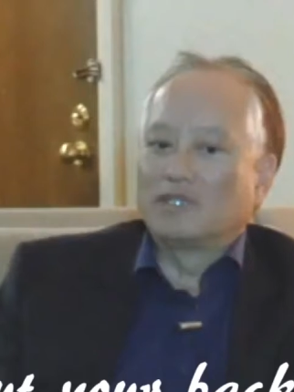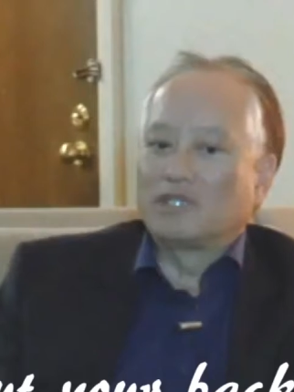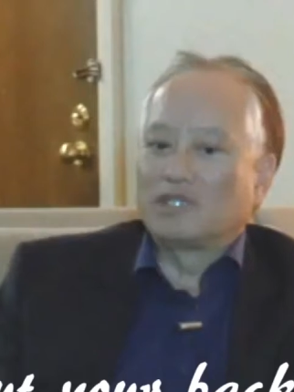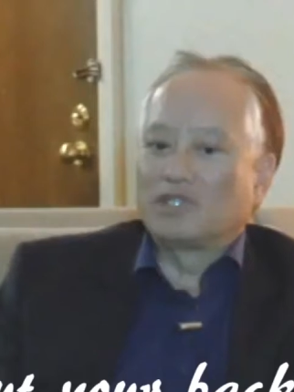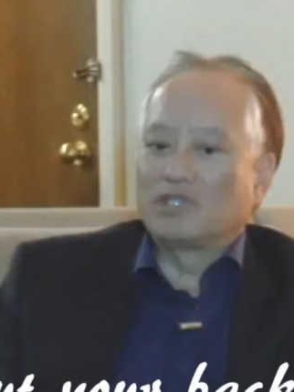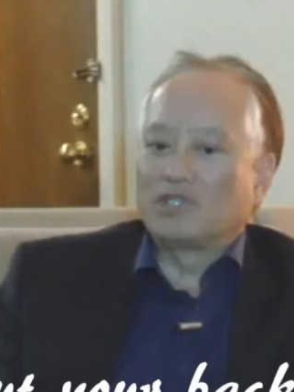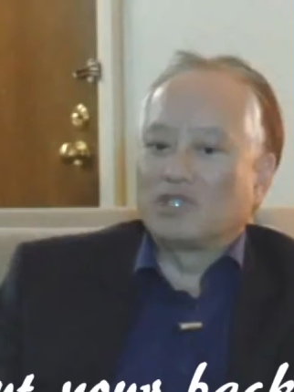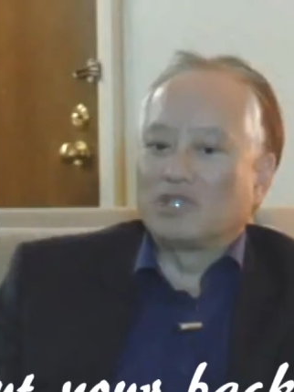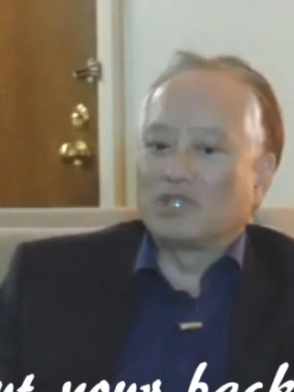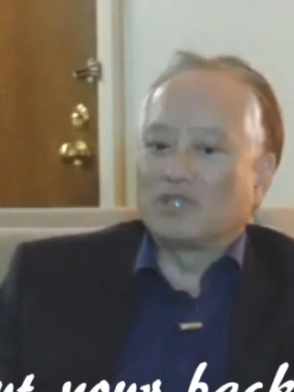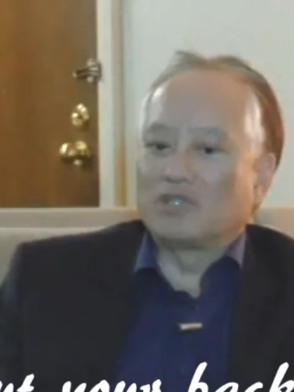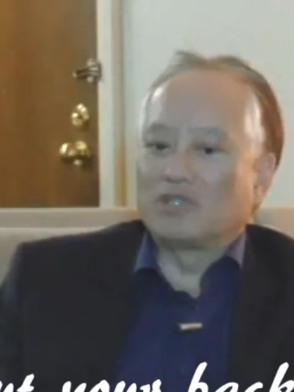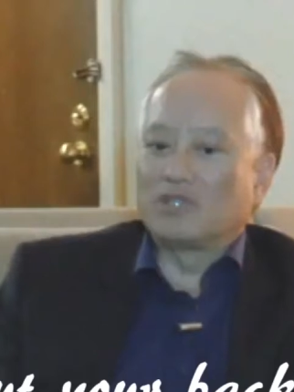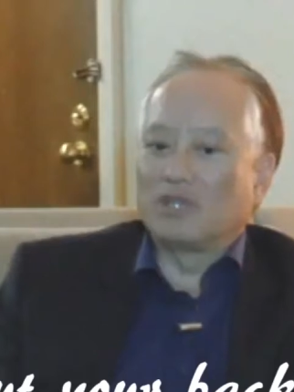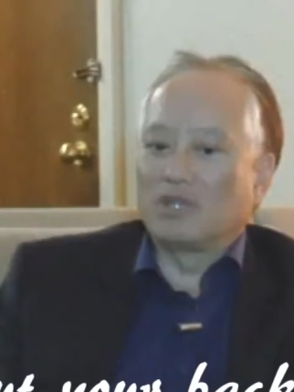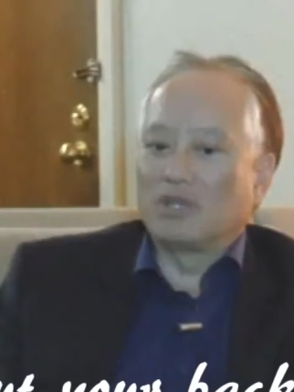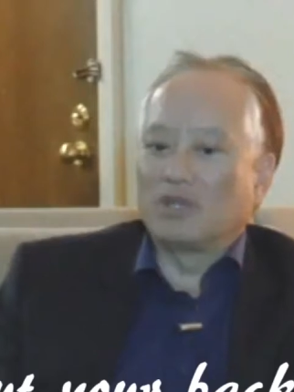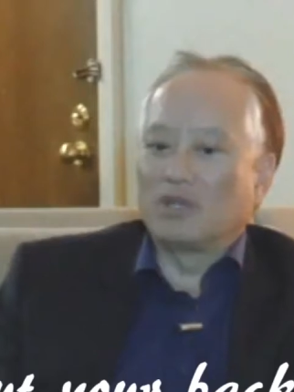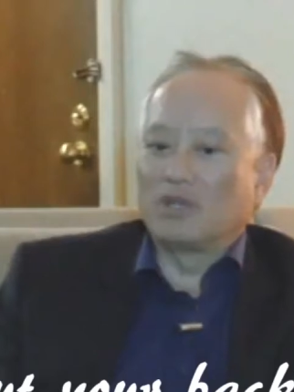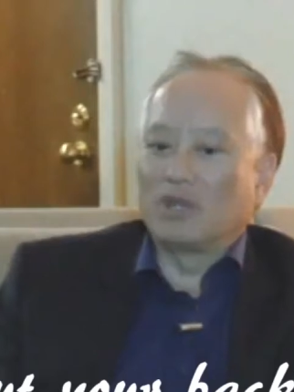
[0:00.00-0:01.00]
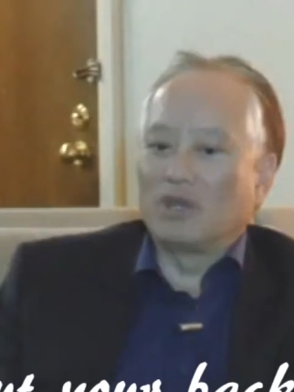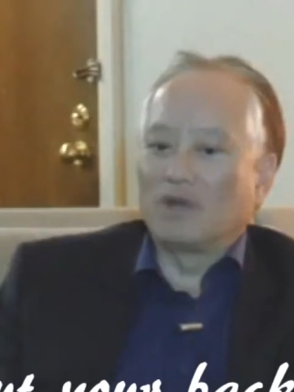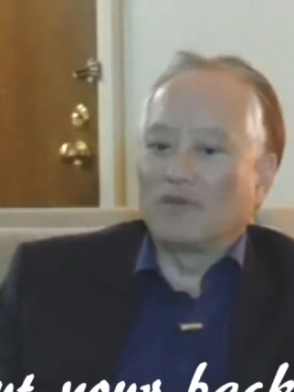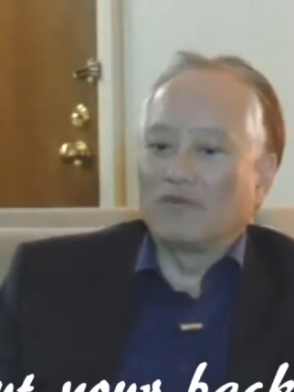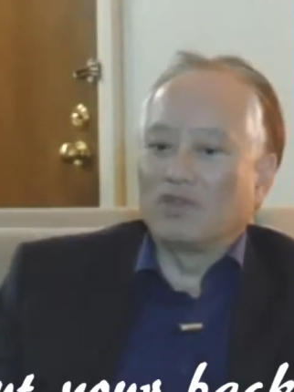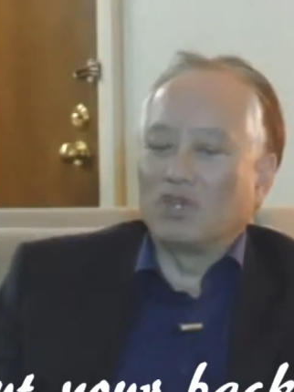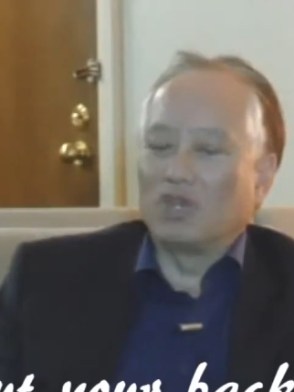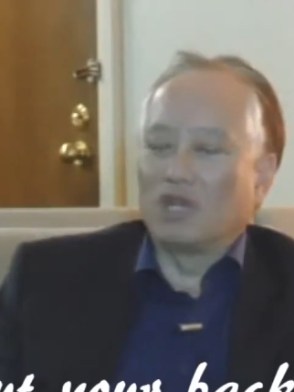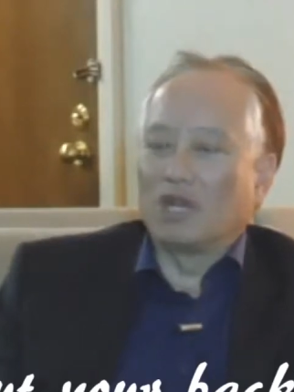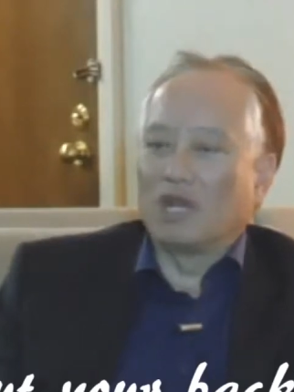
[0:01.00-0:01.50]
citizen
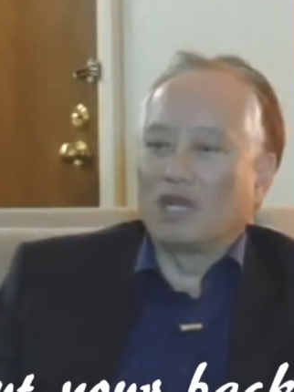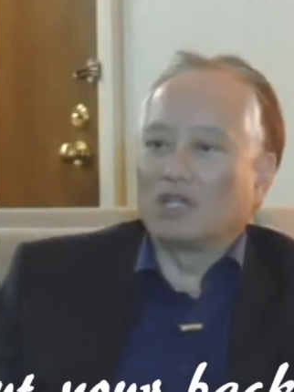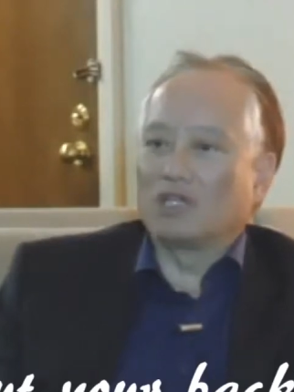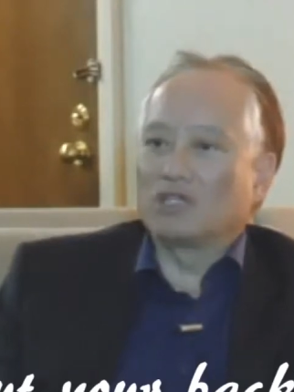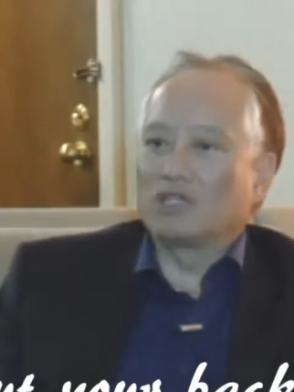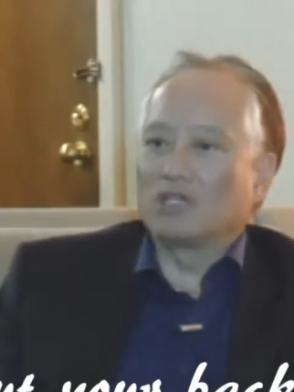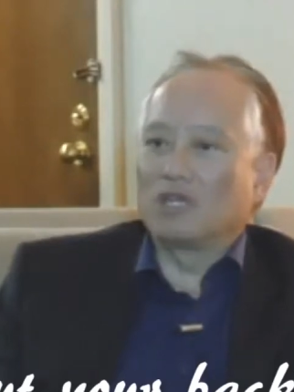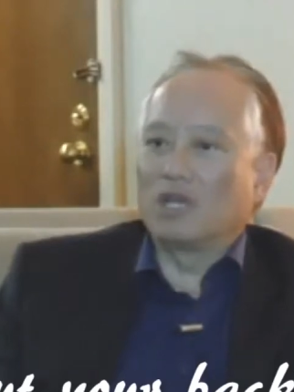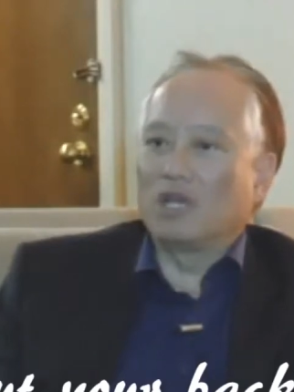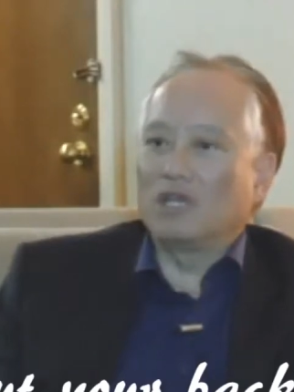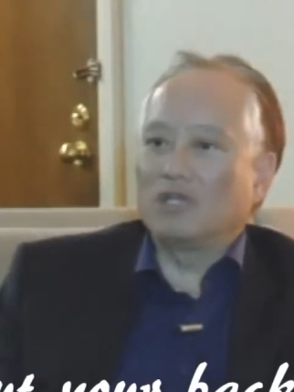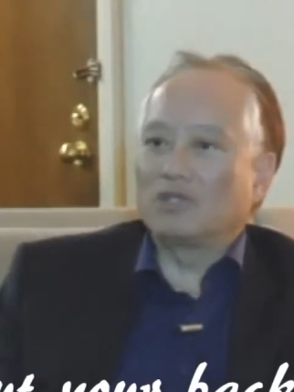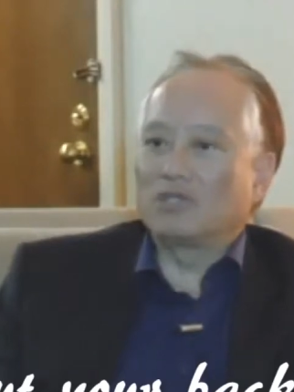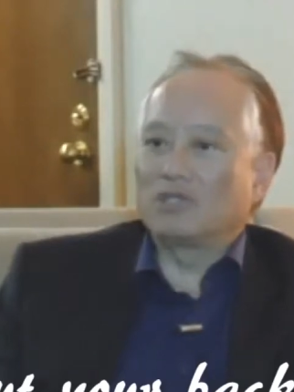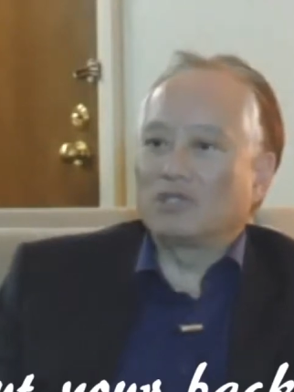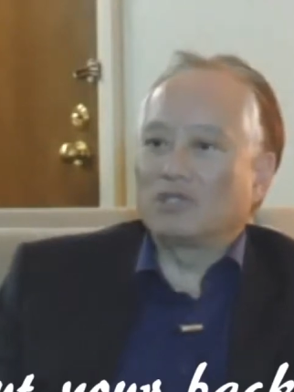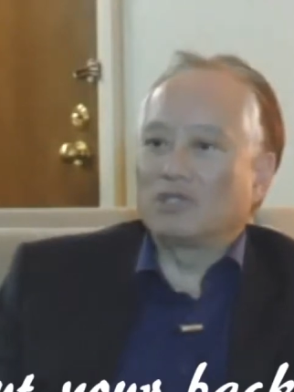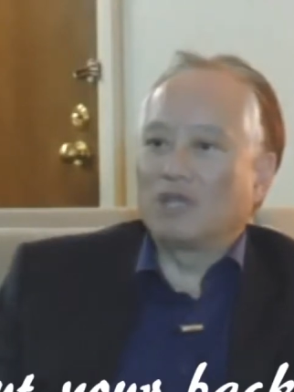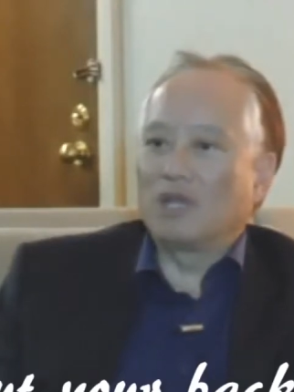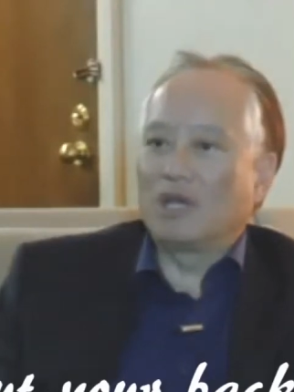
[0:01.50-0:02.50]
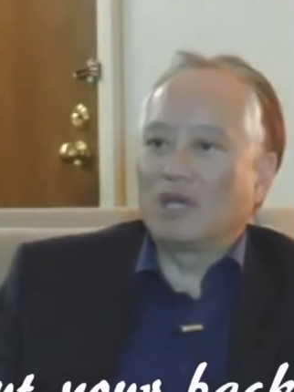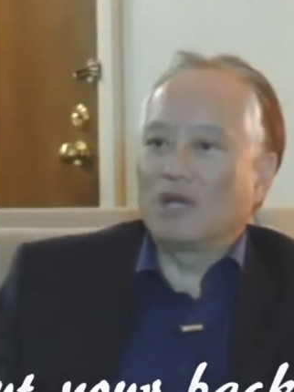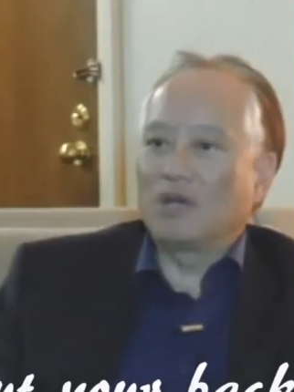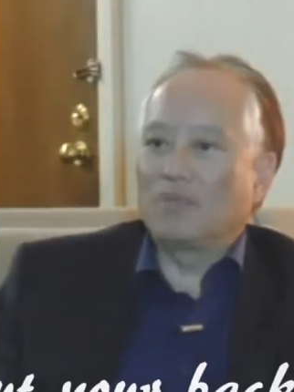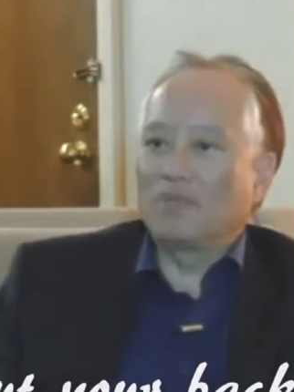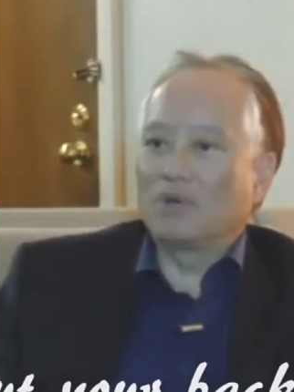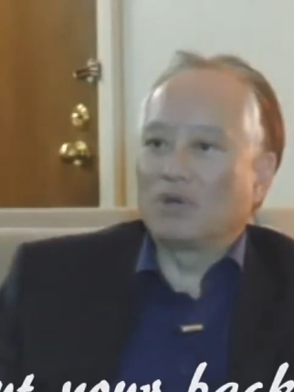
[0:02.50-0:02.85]
of the United States now,